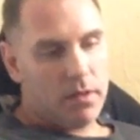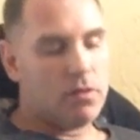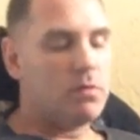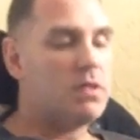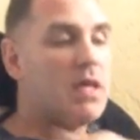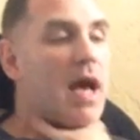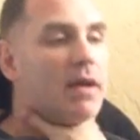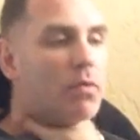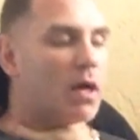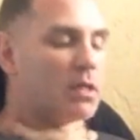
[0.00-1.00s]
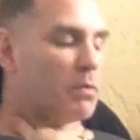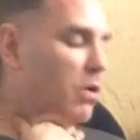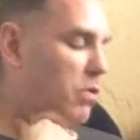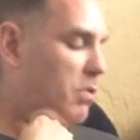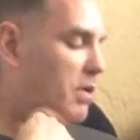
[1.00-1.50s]
so it was sad to watch him go
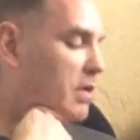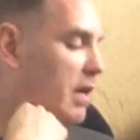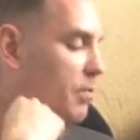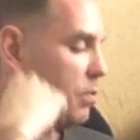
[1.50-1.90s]
home all the time.